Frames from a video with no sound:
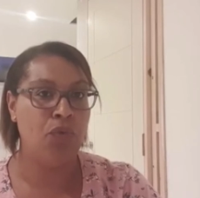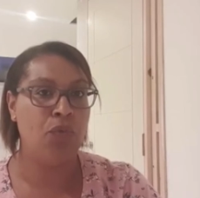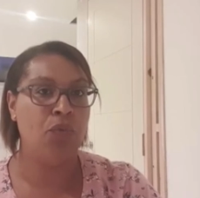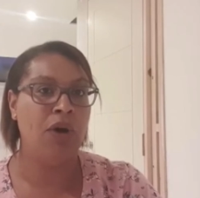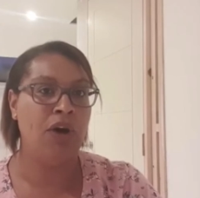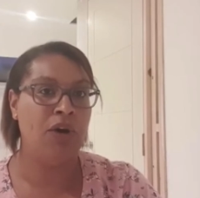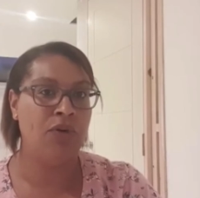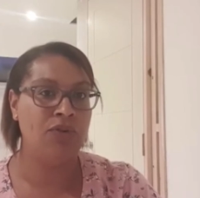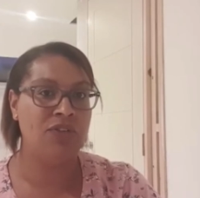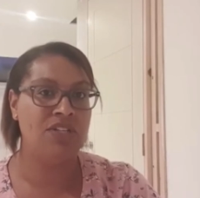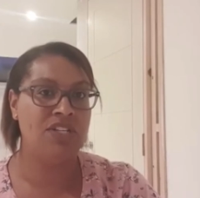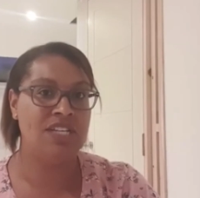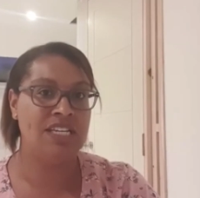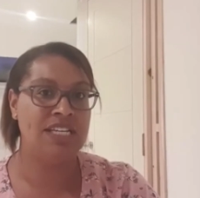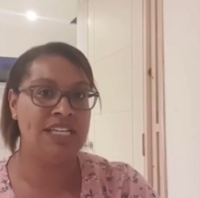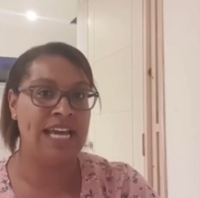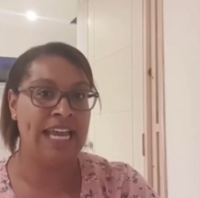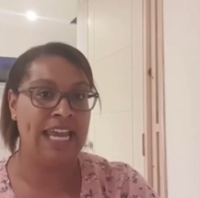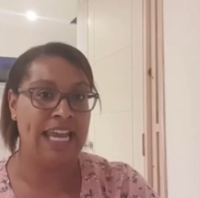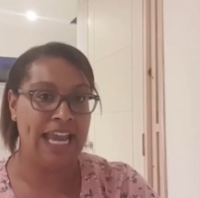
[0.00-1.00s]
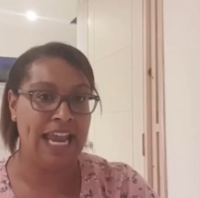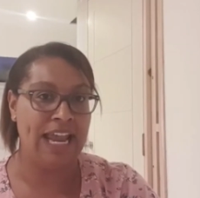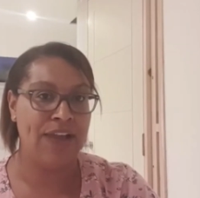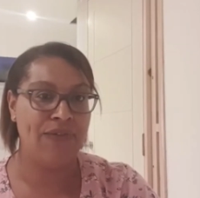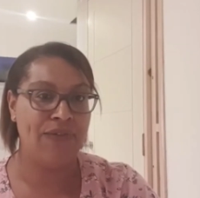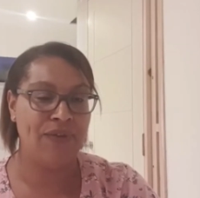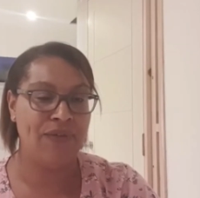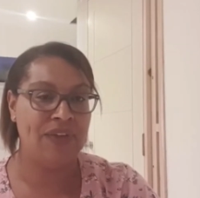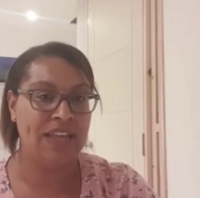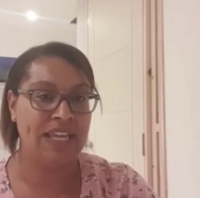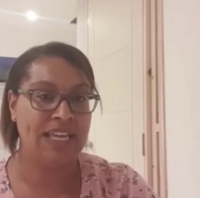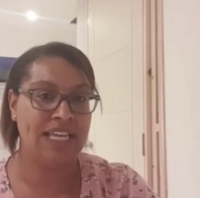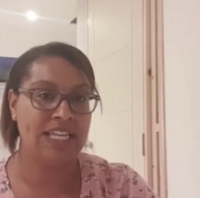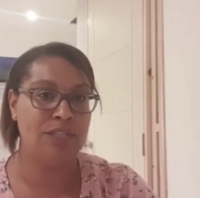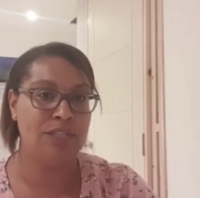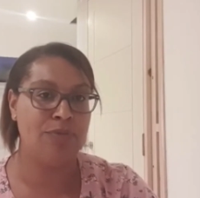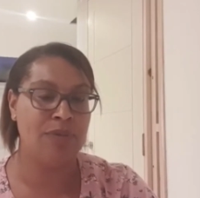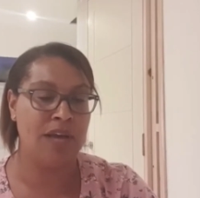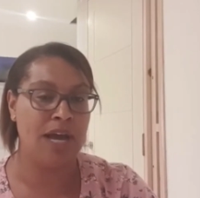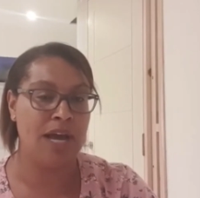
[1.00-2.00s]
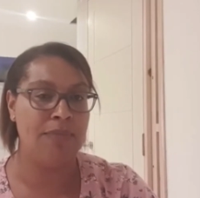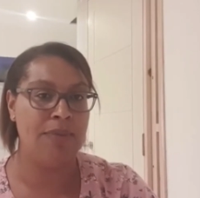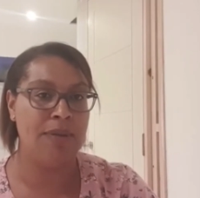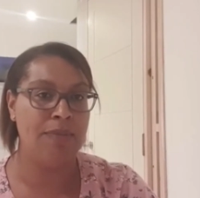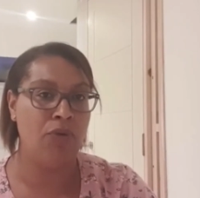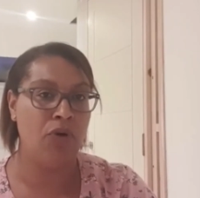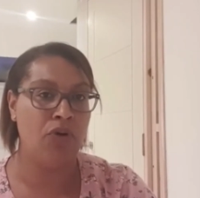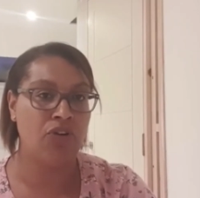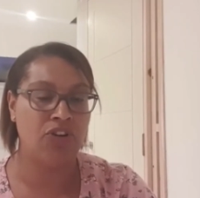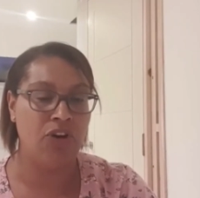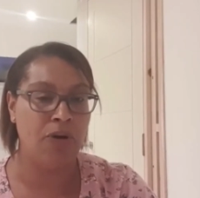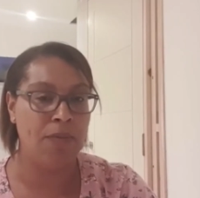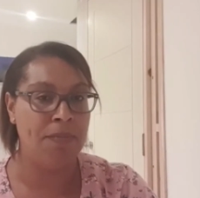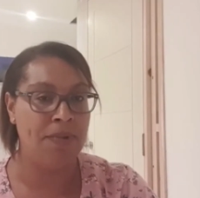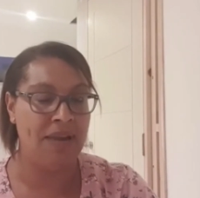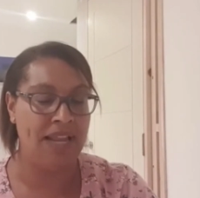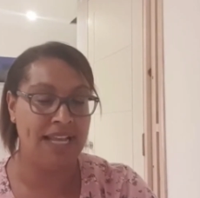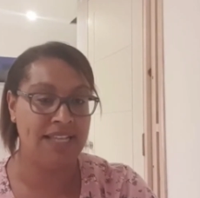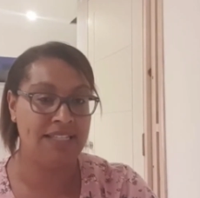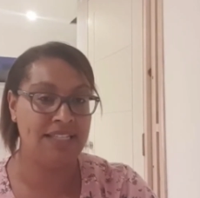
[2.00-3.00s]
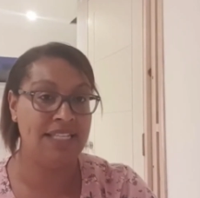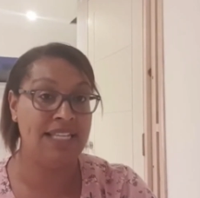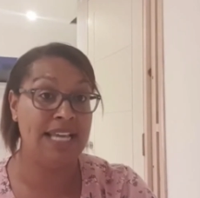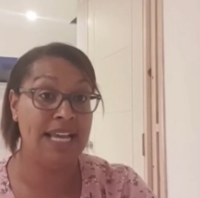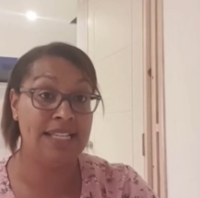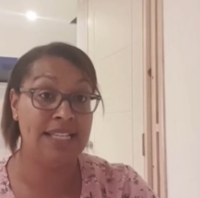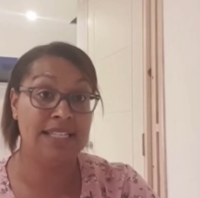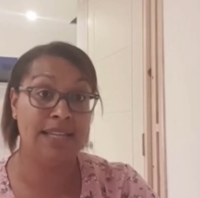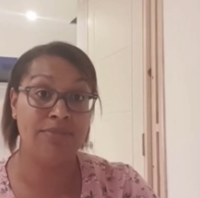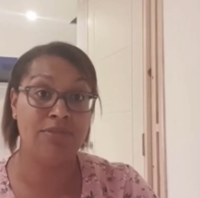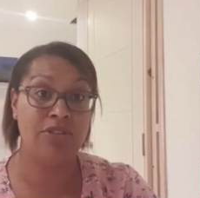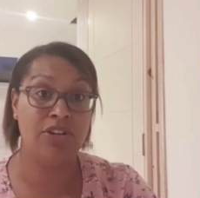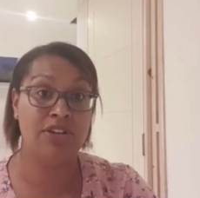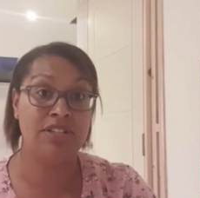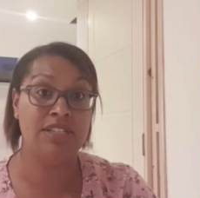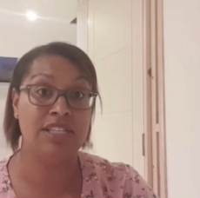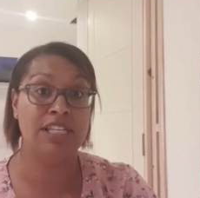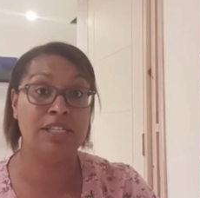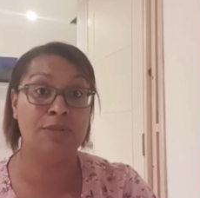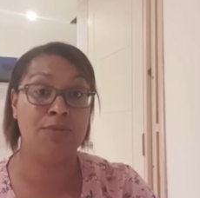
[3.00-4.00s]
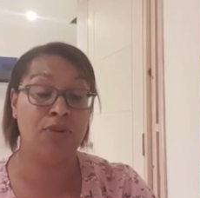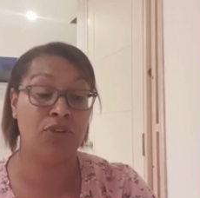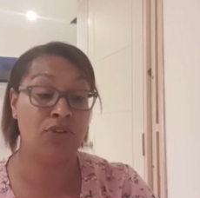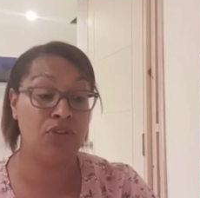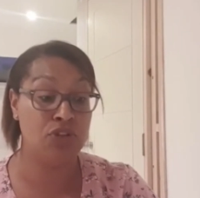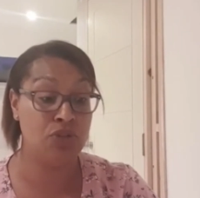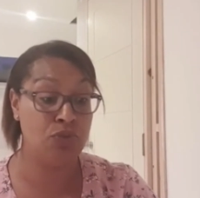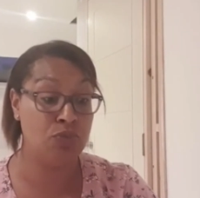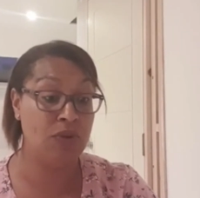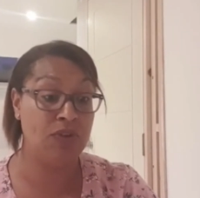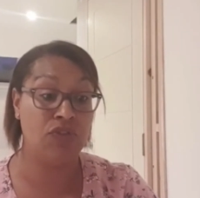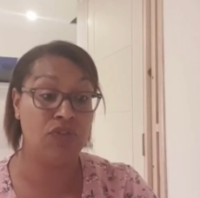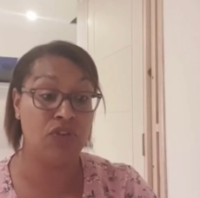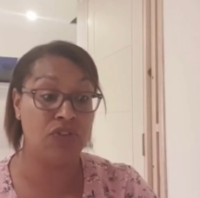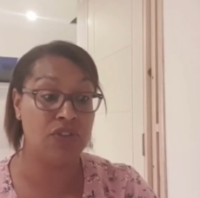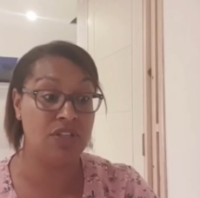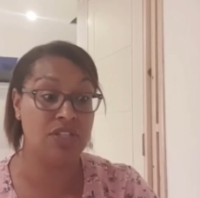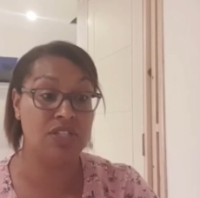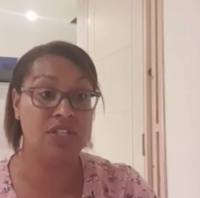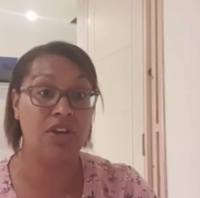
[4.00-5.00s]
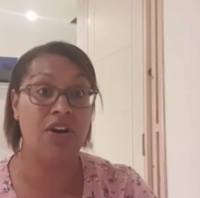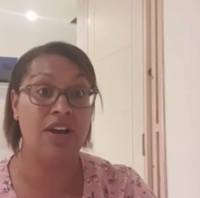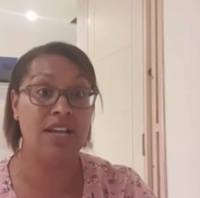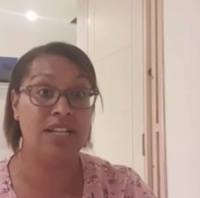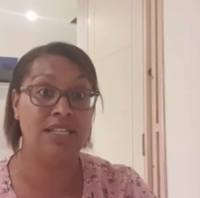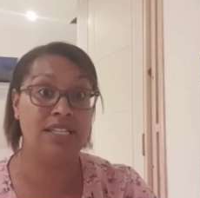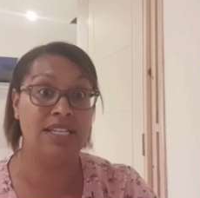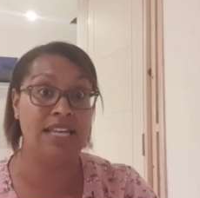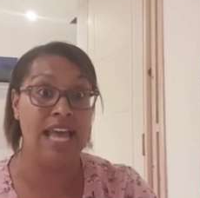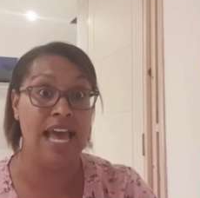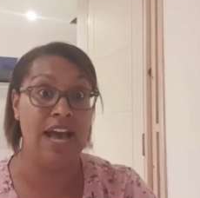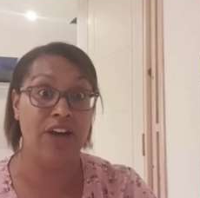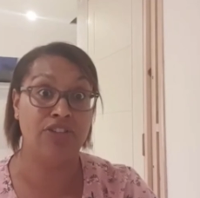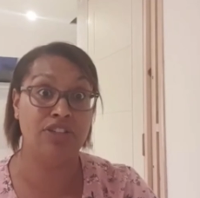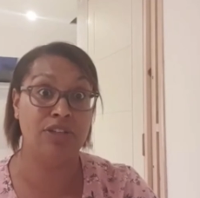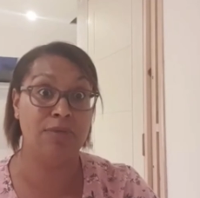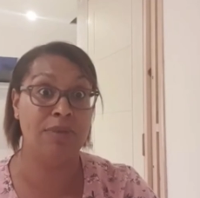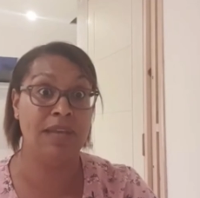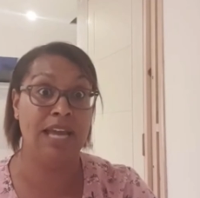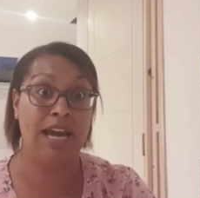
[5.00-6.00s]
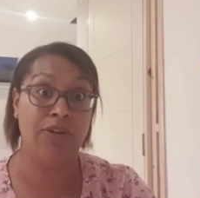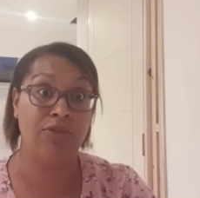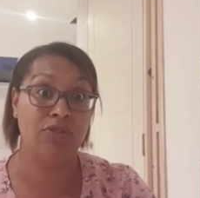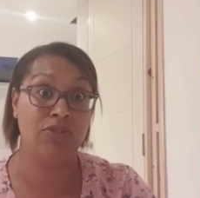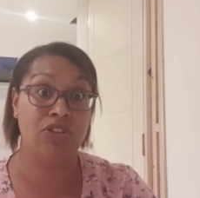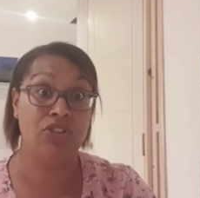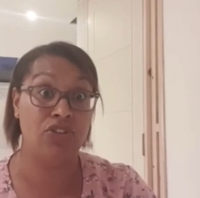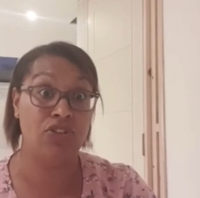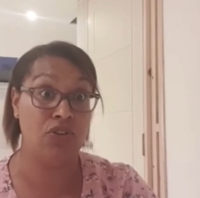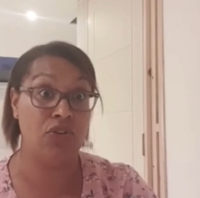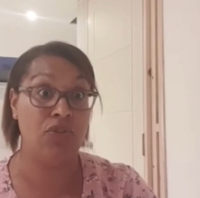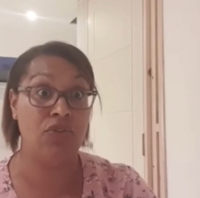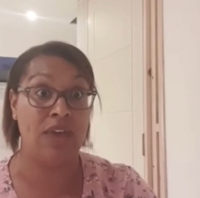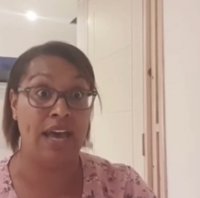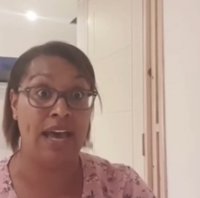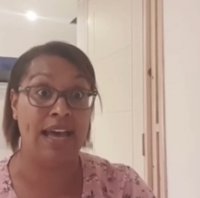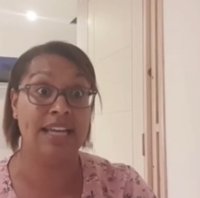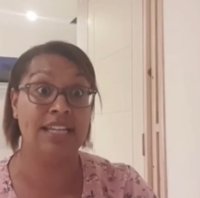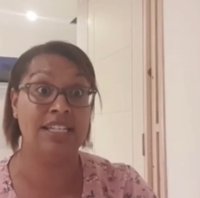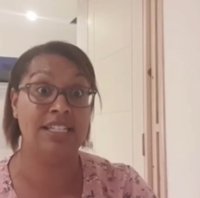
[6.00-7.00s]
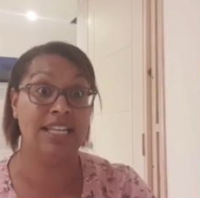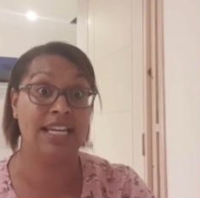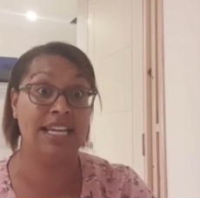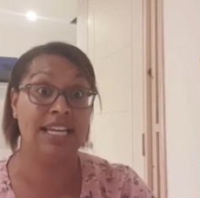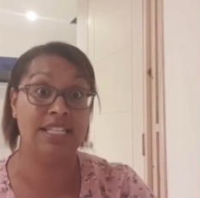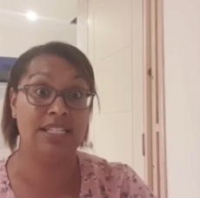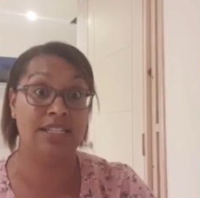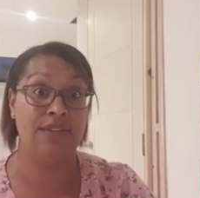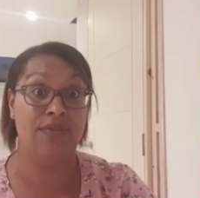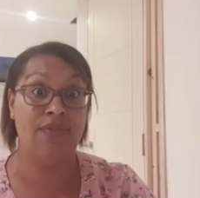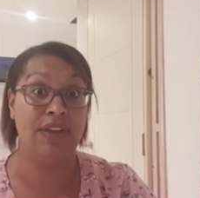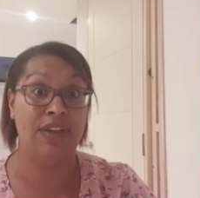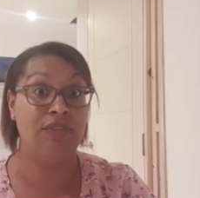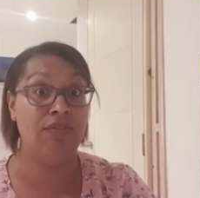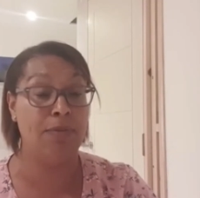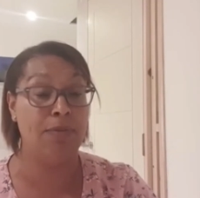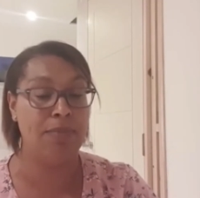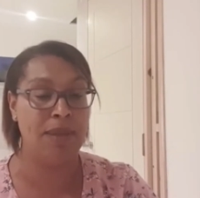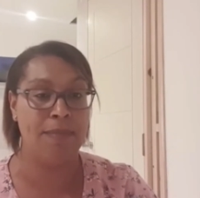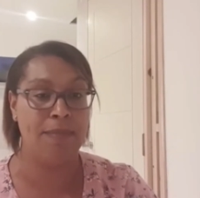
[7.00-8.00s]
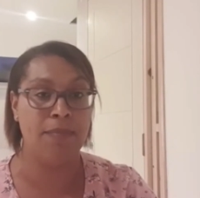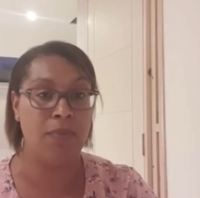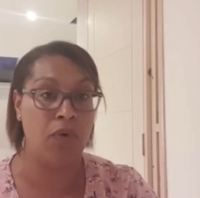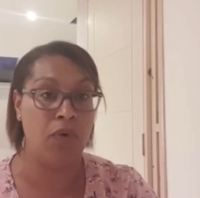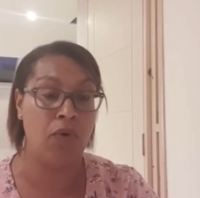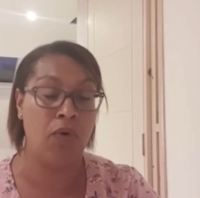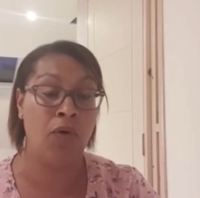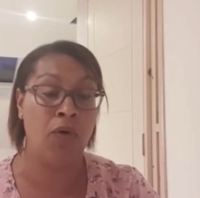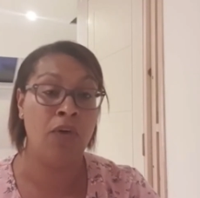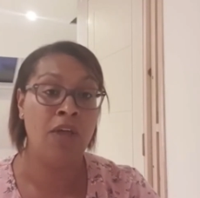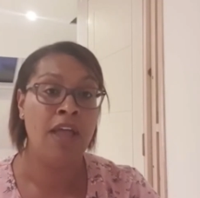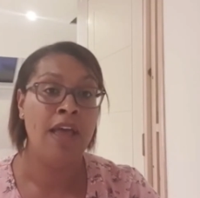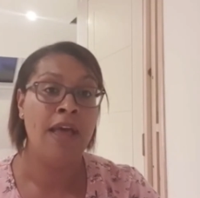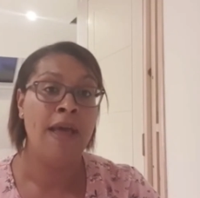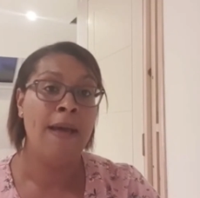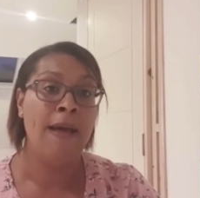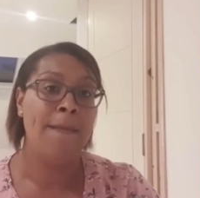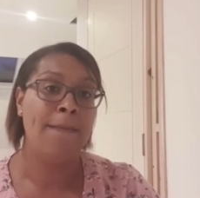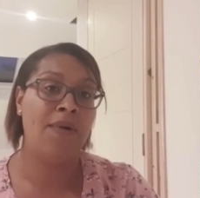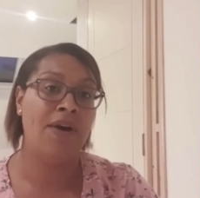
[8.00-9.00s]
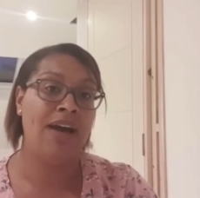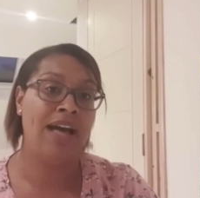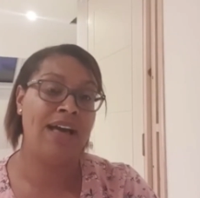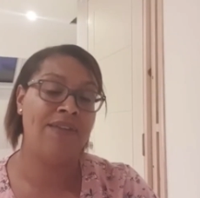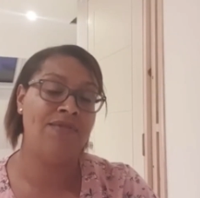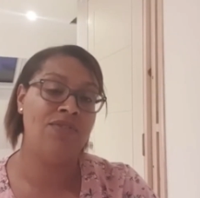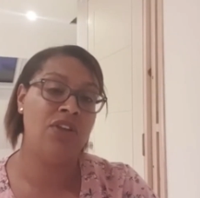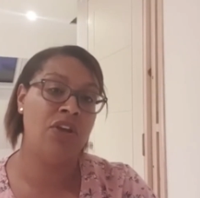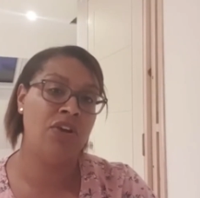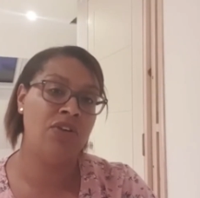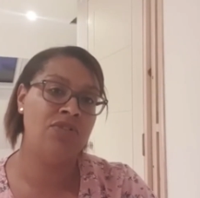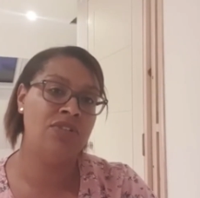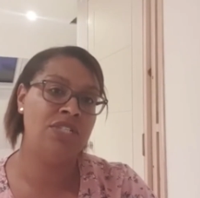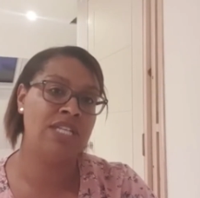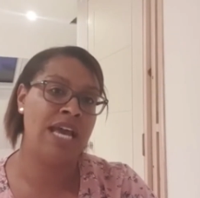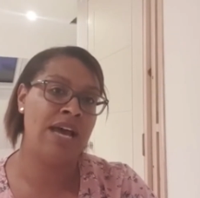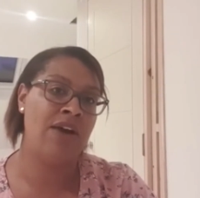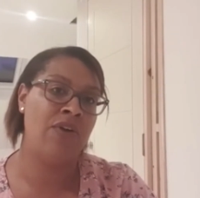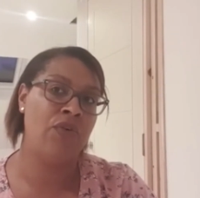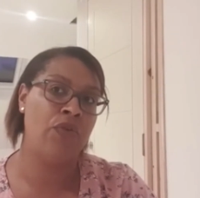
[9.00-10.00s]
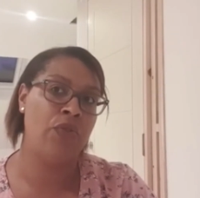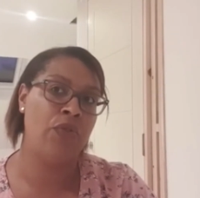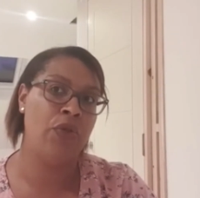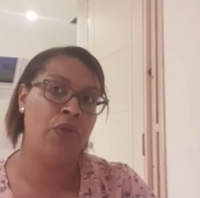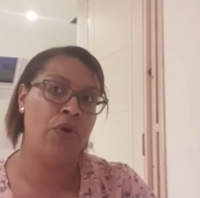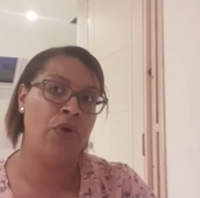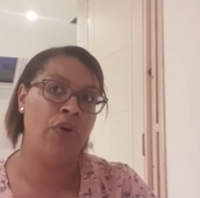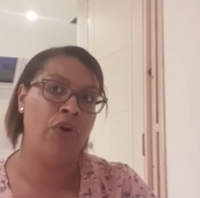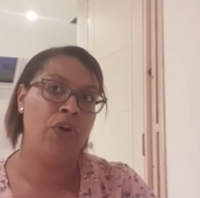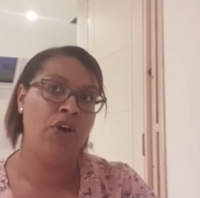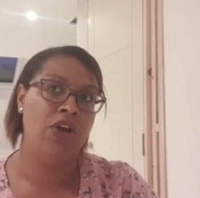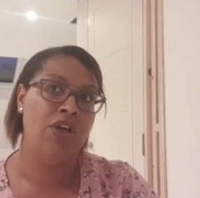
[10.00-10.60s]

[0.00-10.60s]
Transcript: world today, everything is becoming more complex. And yes, sometimes it's because we've got the science now to be able to do that and to interfere a bit more. But I have no doubt the